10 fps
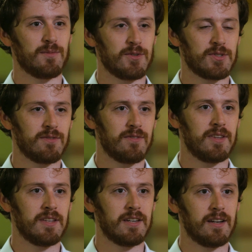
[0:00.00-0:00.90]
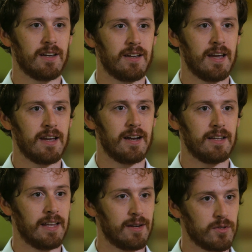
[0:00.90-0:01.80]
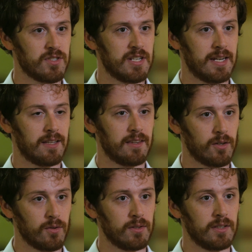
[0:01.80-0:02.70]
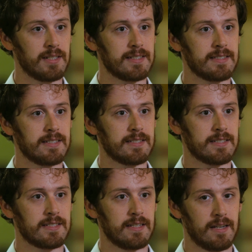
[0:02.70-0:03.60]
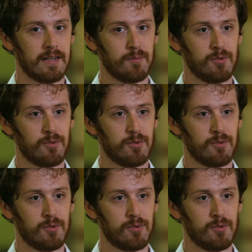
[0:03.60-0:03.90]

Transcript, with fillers: Most of the uh, AI language tech that currently exists, uh,